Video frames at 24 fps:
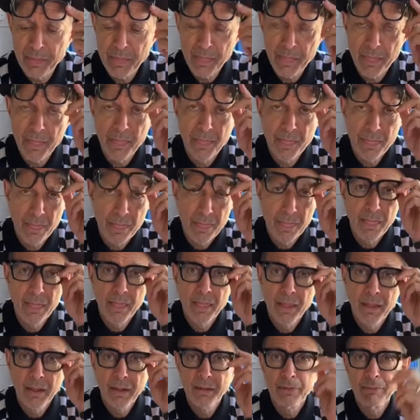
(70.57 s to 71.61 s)

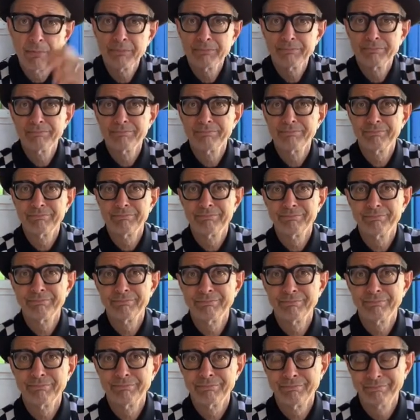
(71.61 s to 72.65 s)

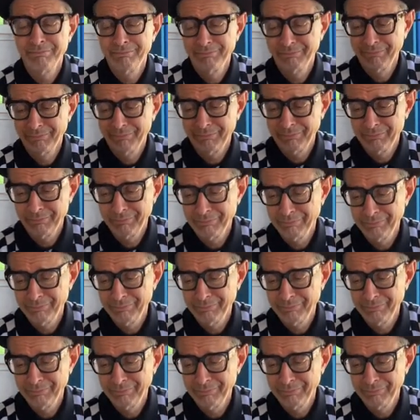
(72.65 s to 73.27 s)
Nobody speaks.